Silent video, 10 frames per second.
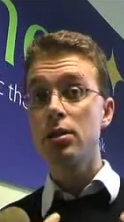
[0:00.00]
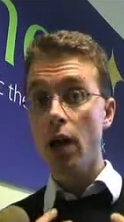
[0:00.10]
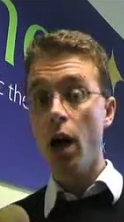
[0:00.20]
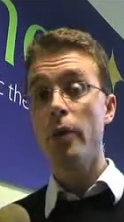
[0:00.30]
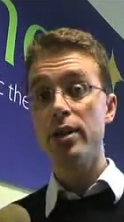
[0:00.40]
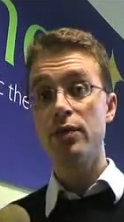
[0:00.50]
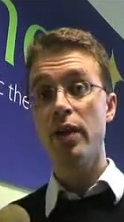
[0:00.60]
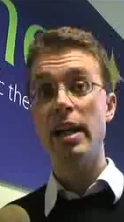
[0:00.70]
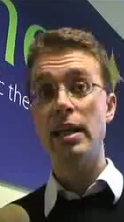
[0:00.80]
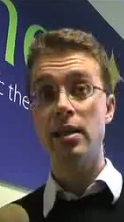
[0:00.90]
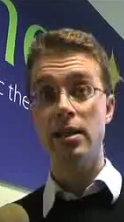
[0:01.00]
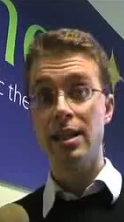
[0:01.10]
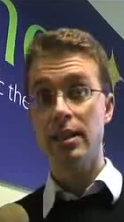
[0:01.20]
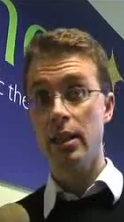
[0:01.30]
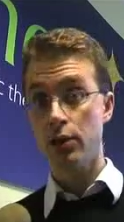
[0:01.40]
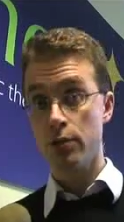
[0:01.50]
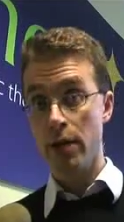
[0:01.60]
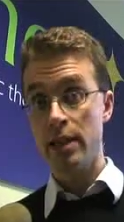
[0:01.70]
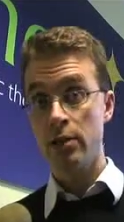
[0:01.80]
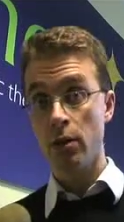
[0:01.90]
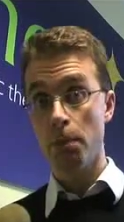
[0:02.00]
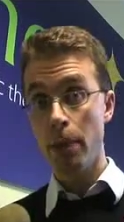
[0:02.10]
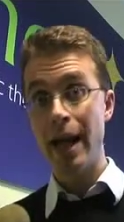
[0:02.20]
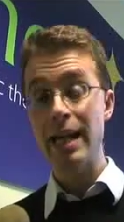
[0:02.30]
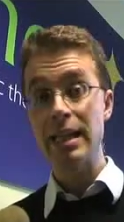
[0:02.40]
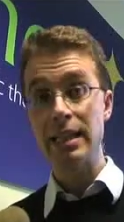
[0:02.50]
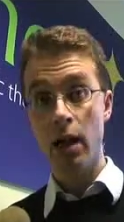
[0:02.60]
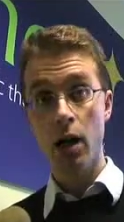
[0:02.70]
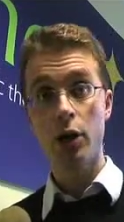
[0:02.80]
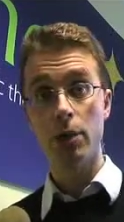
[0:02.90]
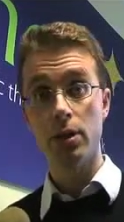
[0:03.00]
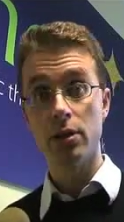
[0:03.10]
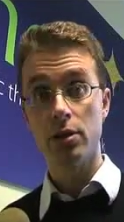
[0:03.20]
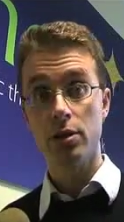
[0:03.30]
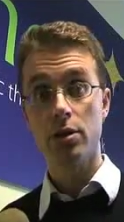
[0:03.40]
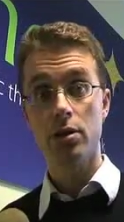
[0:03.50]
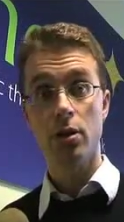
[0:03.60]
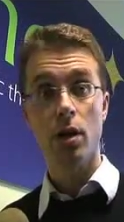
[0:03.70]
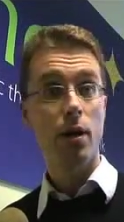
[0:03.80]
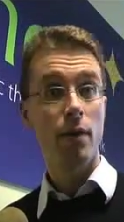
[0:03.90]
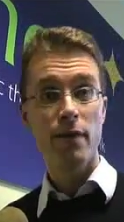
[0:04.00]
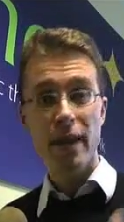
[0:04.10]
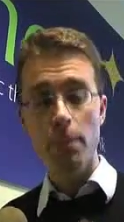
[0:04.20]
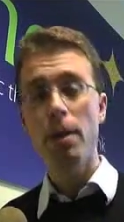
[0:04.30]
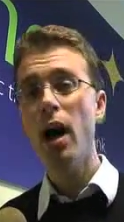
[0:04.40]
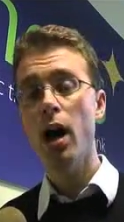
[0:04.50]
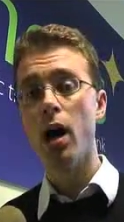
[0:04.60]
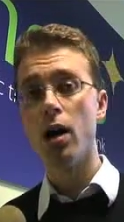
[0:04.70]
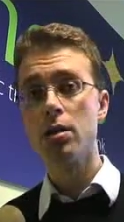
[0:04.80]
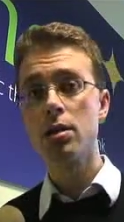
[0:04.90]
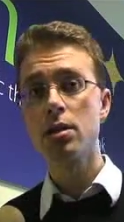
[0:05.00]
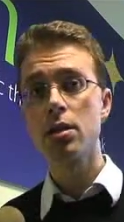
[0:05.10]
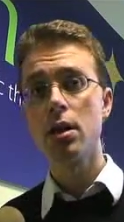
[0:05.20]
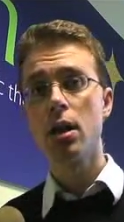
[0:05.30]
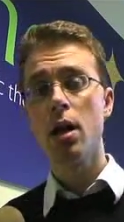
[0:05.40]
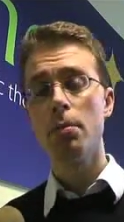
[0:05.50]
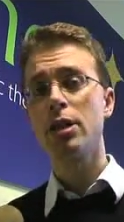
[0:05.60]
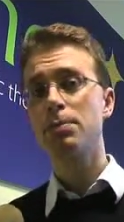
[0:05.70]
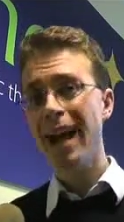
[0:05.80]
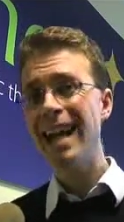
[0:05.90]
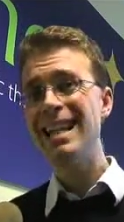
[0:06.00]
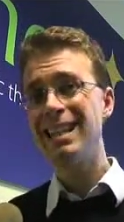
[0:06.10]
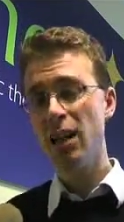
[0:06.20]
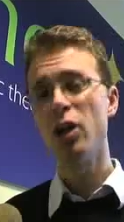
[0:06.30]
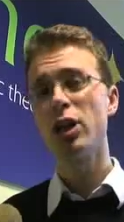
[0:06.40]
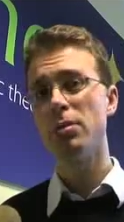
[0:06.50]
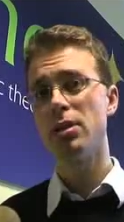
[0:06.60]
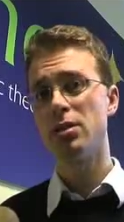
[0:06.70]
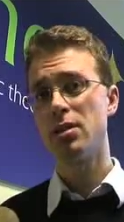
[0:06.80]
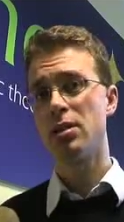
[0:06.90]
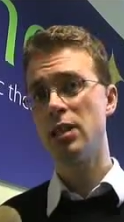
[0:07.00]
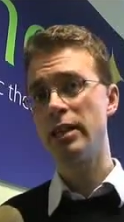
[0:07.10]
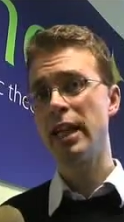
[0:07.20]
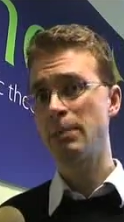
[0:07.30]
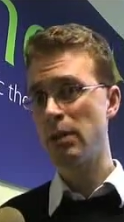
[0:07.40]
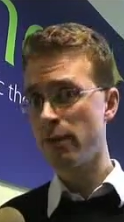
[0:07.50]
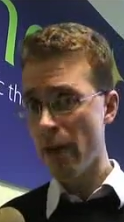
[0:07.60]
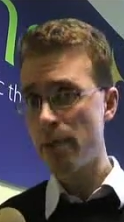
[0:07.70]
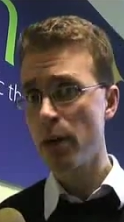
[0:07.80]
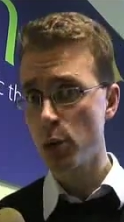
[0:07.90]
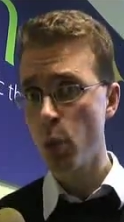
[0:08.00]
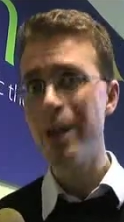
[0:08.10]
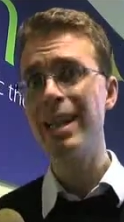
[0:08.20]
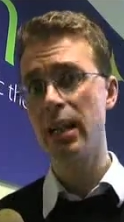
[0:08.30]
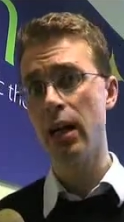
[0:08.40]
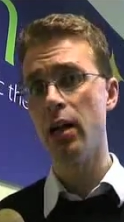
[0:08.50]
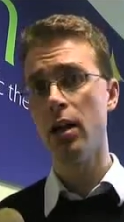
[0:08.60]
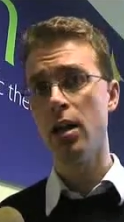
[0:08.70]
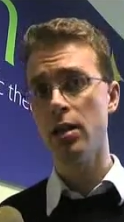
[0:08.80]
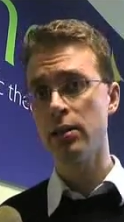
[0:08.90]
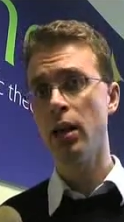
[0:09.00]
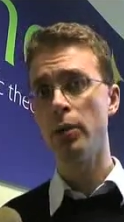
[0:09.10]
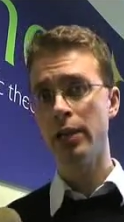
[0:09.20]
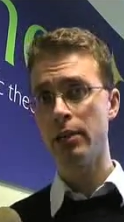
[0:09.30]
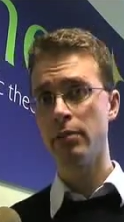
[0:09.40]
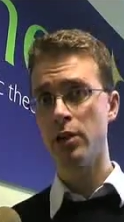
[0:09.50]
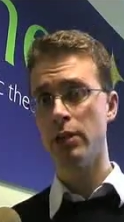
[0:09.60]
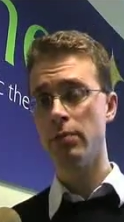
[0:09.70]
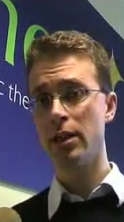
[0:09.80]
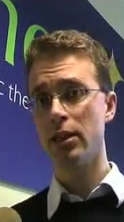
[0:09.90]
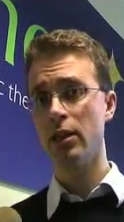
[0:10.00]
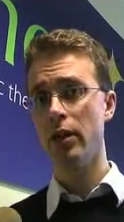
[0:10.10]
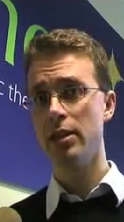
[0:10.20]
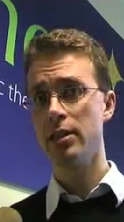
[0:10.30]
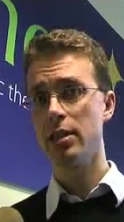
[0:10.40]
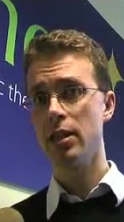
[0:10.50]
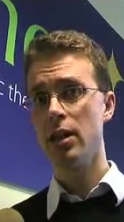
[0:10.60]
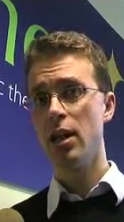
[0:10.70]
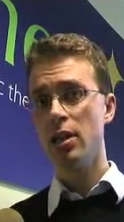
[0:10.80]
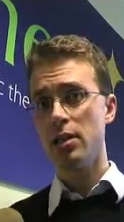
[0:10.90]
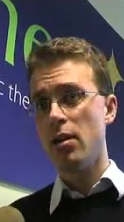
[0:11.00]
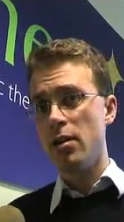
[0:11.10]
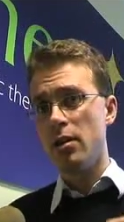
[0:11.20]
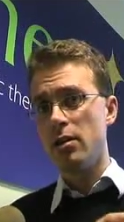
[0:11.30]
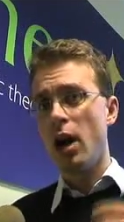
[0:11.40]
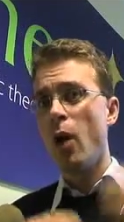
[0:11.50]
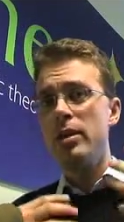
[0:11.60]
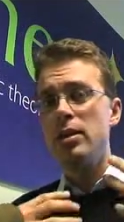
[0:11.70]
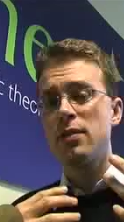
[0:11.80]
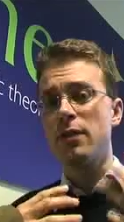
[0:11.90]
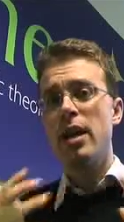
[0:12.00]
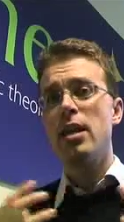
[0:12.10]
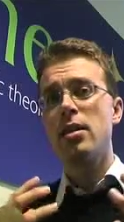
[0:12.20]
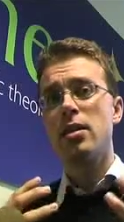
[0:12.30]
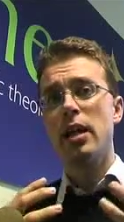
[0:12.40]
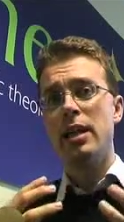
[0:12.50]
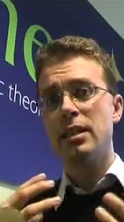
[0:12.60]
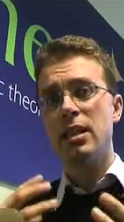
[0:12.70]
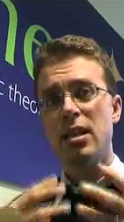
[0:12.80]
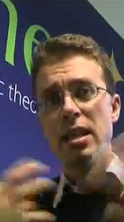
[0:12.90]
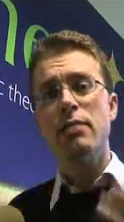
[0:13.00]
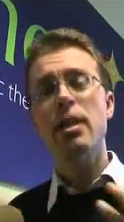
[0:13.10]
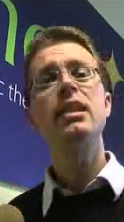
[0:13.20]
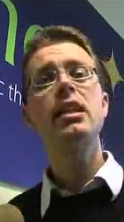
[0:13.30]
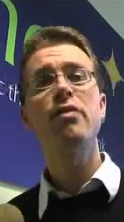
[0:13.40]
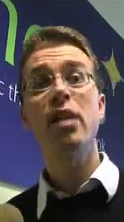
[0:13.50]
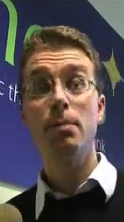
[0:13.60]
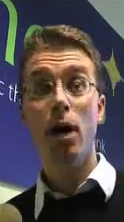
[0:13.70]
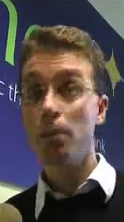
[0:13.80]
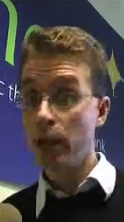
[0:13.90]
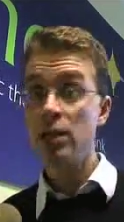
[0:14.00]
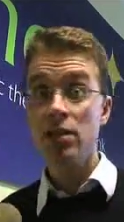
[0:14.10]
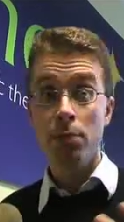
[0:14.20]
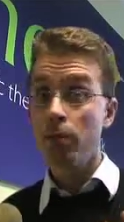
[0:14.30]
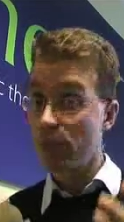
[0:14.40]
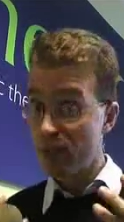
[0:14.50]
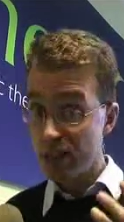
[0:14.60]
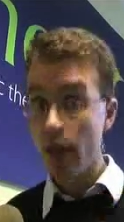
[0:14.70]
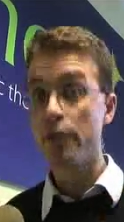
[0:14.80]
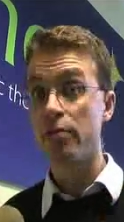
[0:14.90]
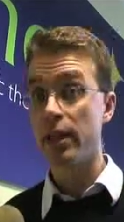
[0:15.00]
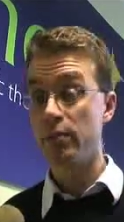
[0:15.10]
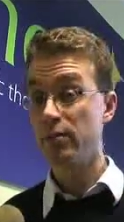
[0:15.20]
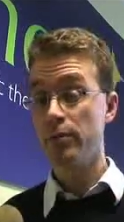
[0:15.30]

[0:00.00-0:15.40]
Darwin's faith that, in a sense, rested on Paley's arguments fell apart because Paley's arguments turned out to be very much weaker than Darwin had originally recognised. So Darwin's faith, in a sense, theoretically fell apart because of the problem of suffering,